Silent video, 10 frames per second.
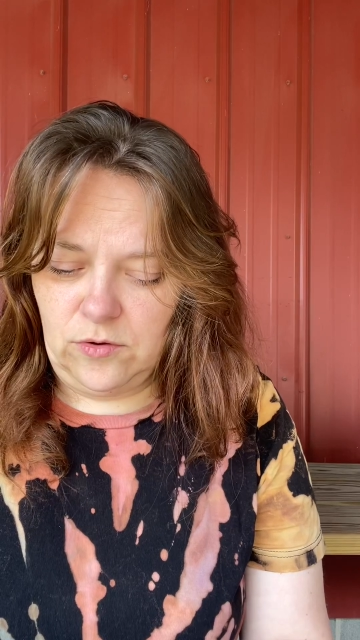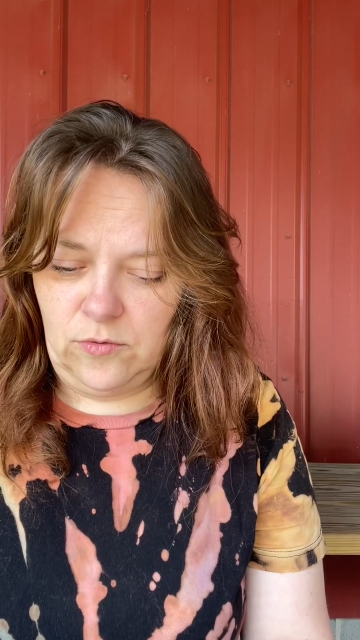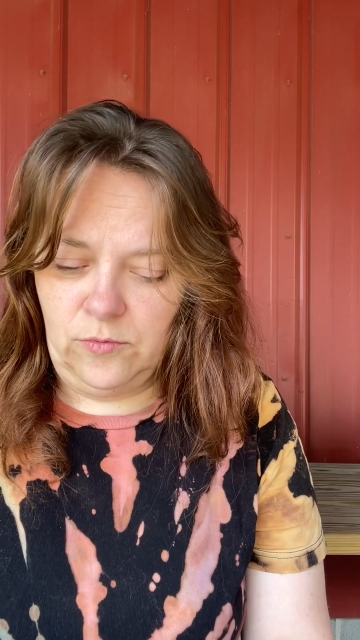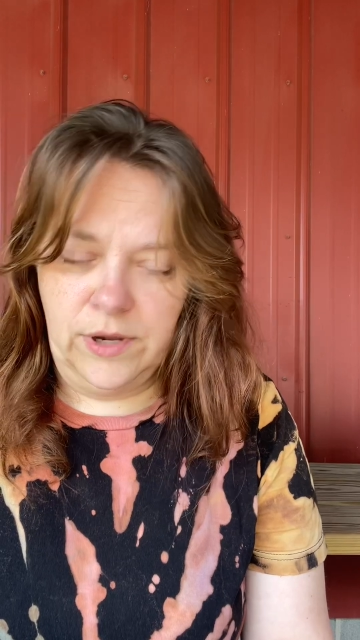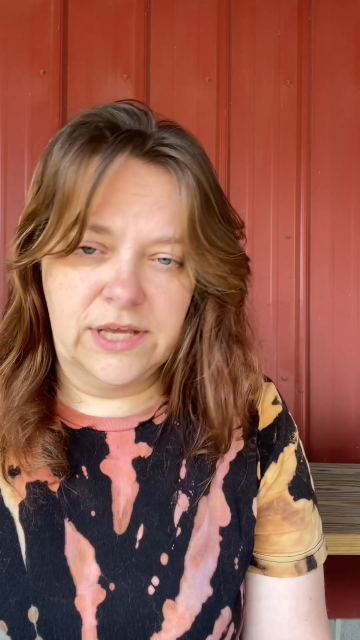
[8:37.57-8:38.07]

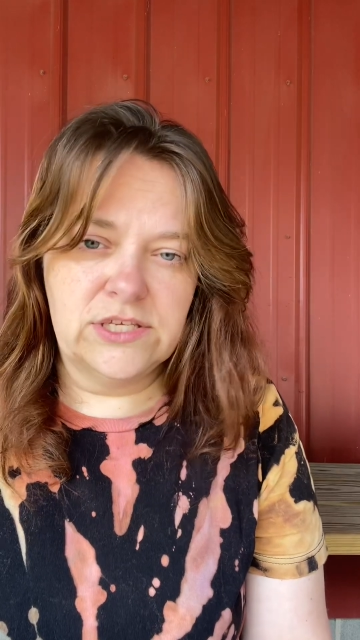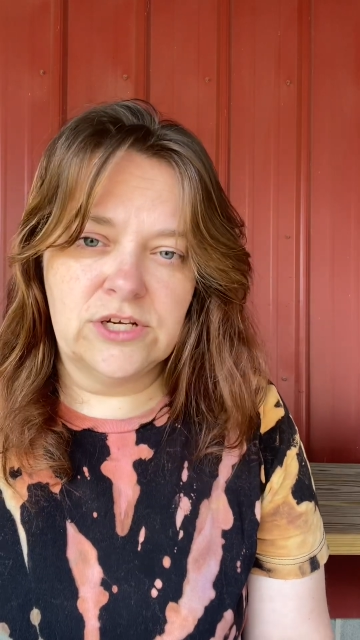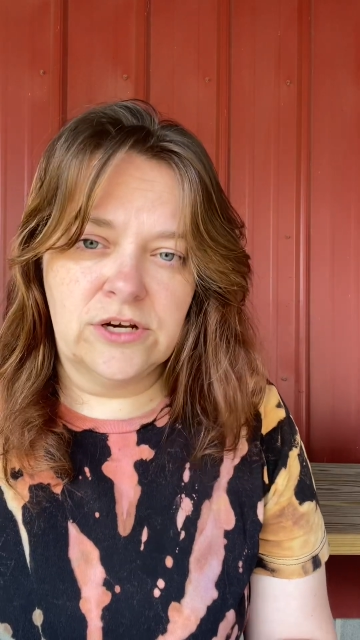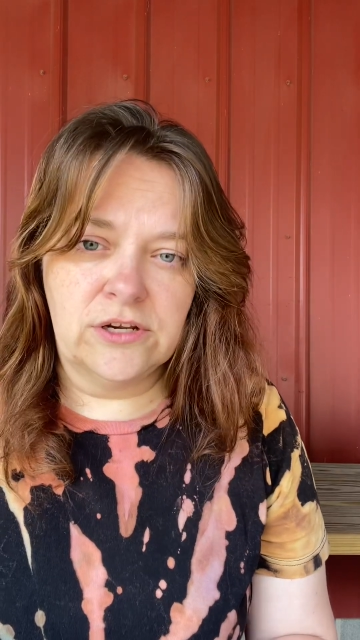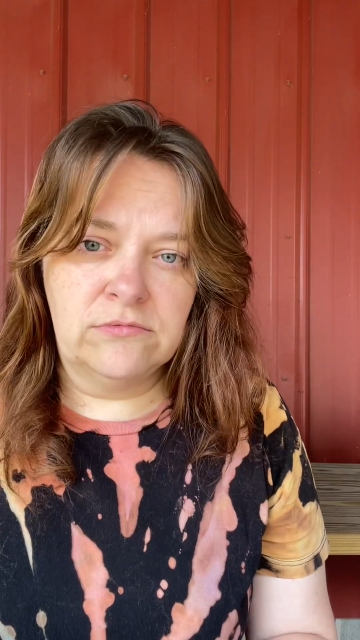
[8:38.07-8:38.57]
when I
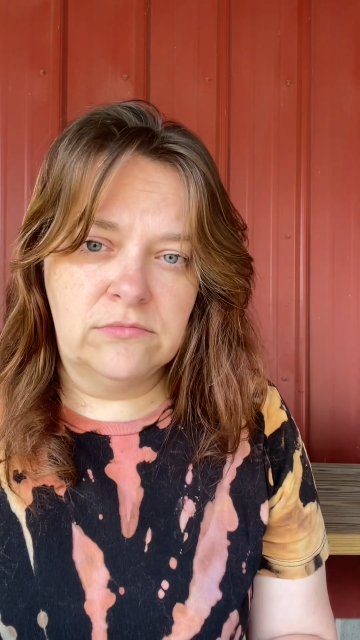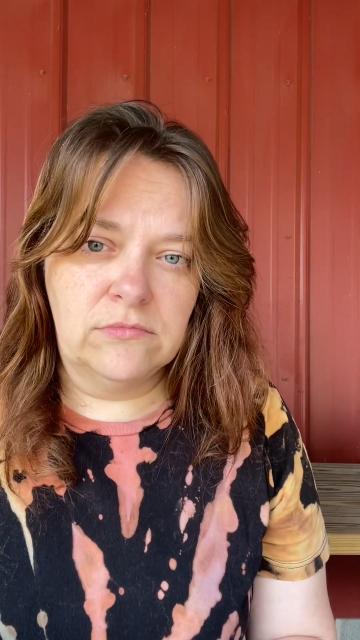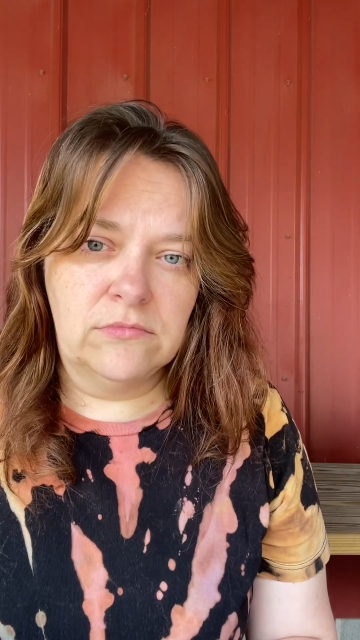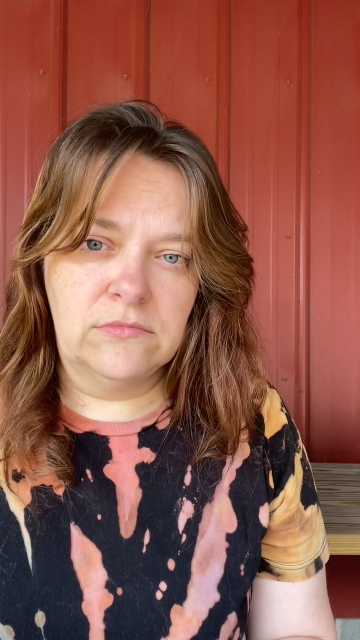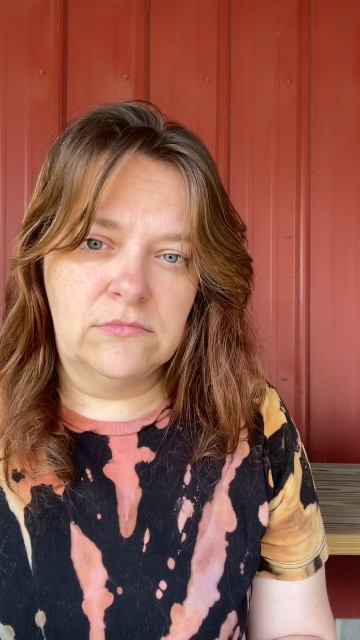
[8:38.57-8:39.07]
started
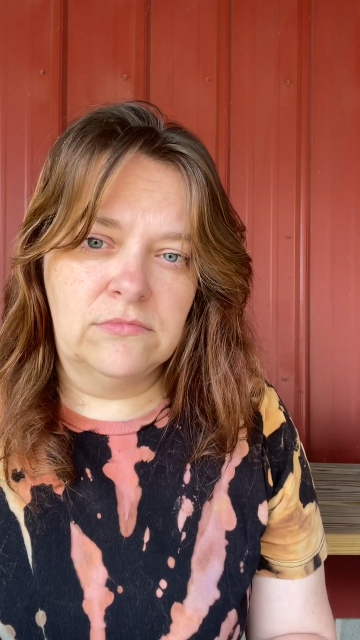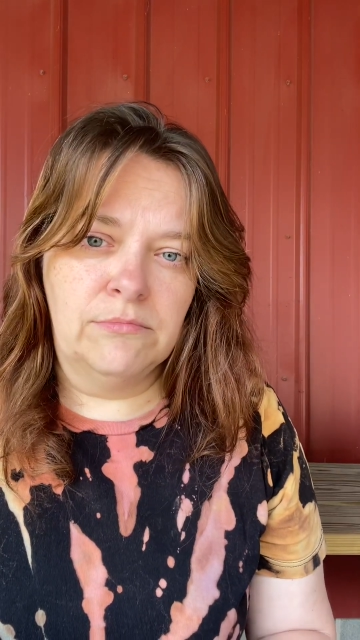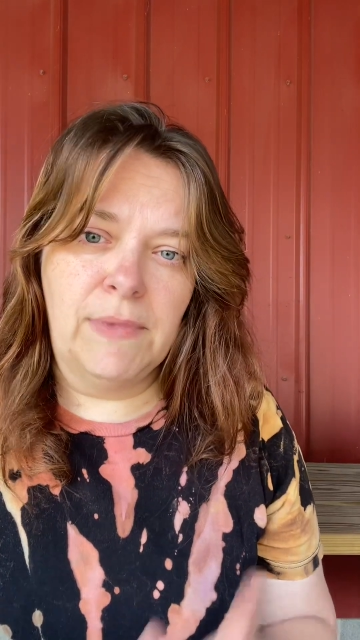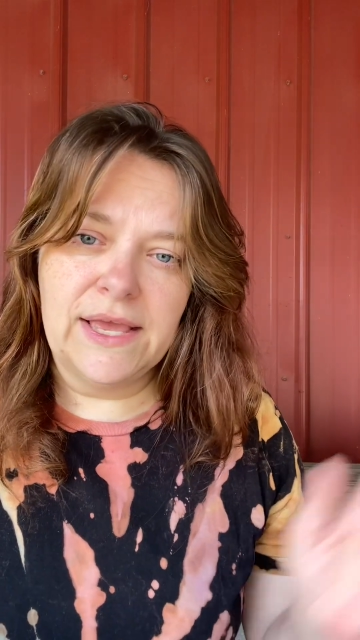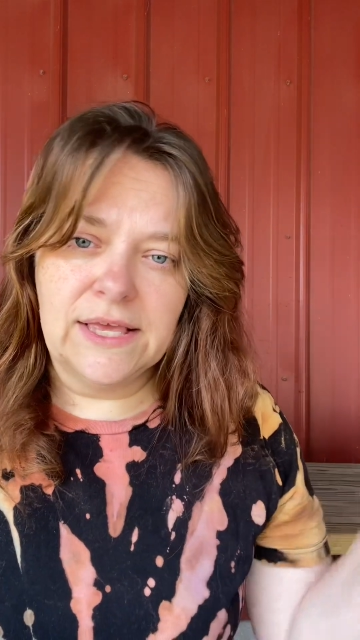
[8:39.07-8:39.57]

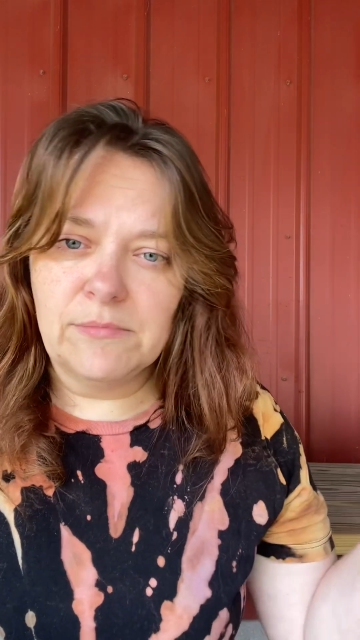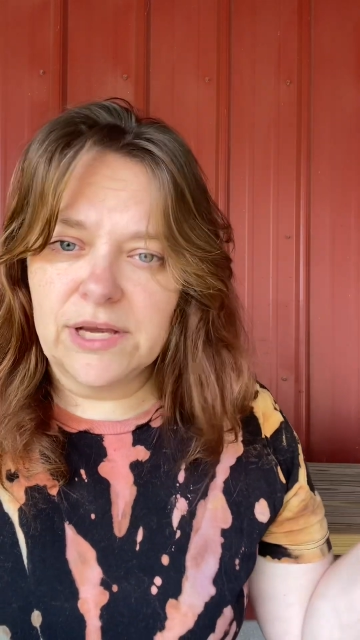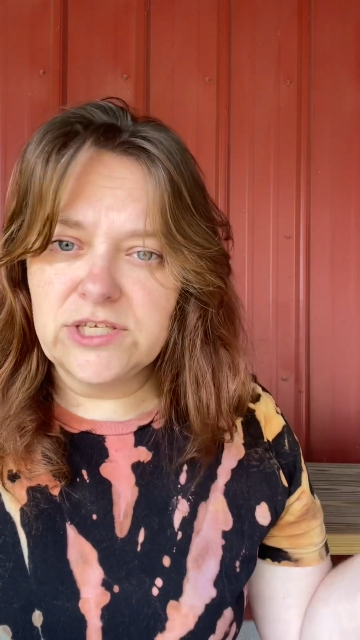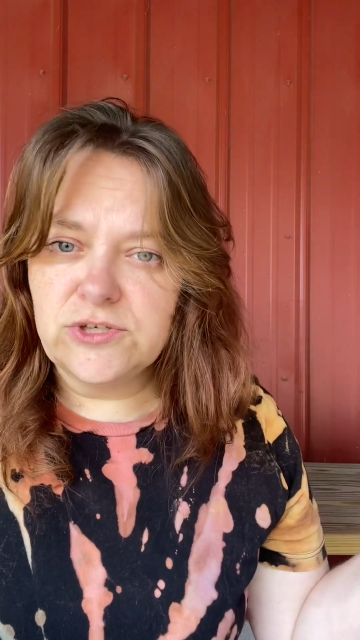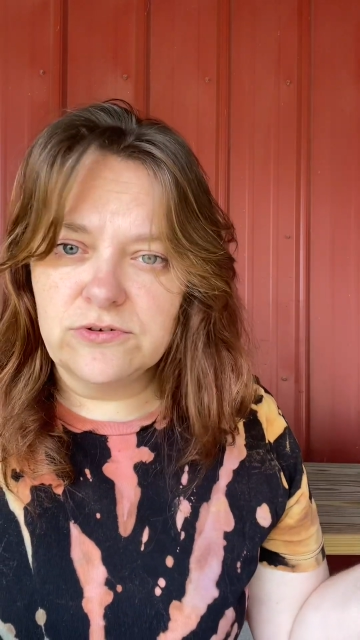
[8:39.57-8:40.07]
making my
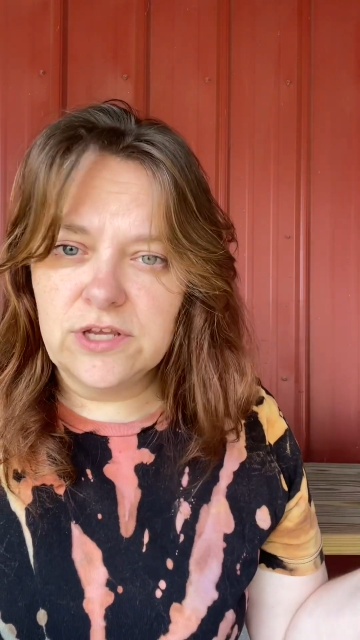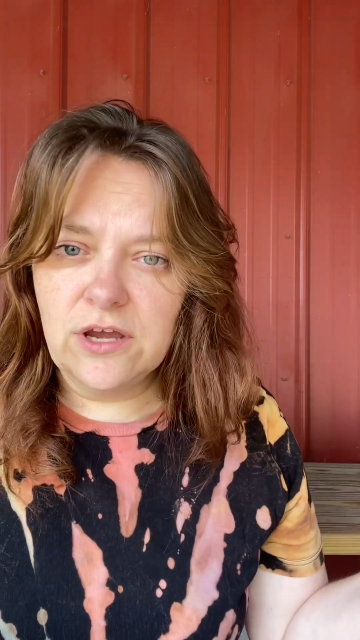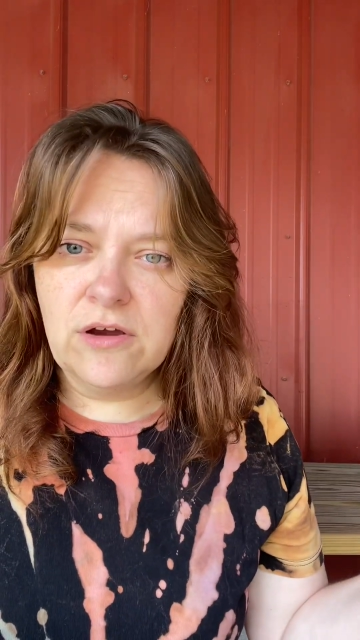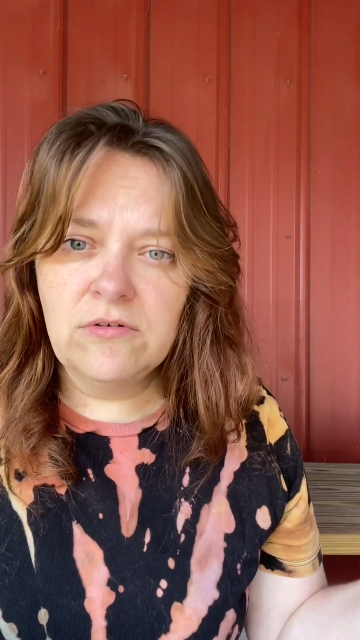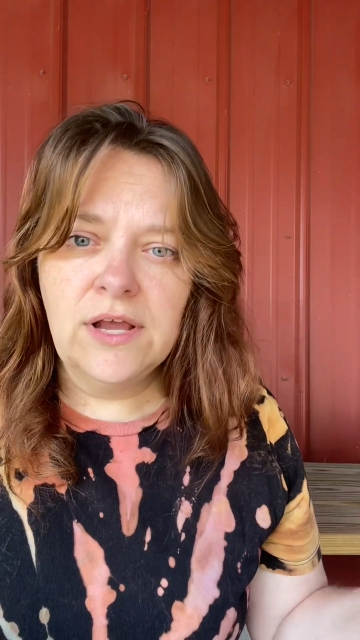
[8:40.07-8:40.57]

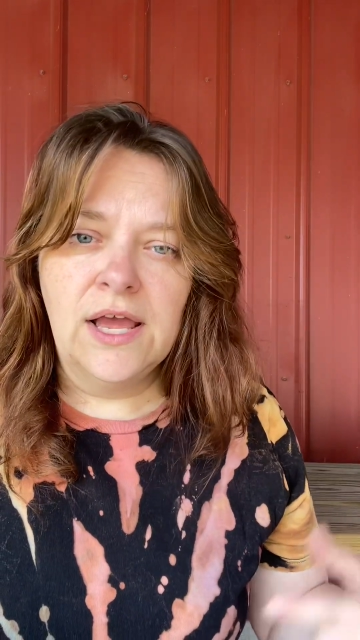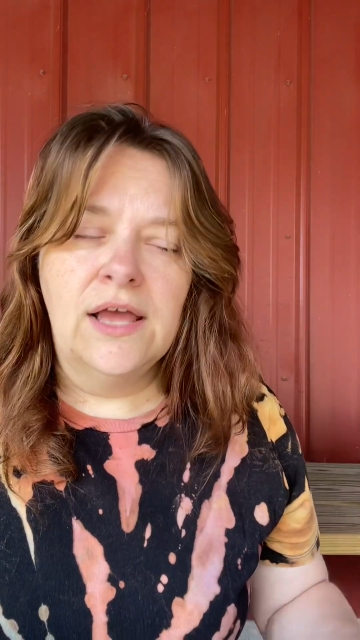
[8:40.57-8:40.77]
studio.